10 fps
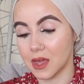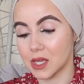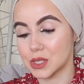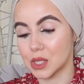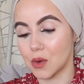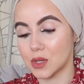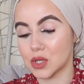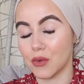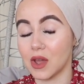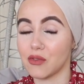that so it's
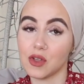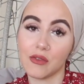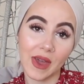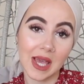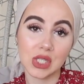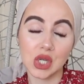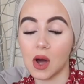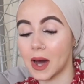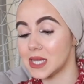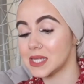great for your face your
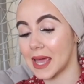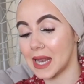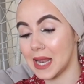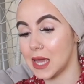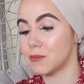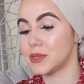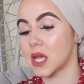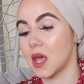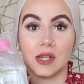eyes eyes and lips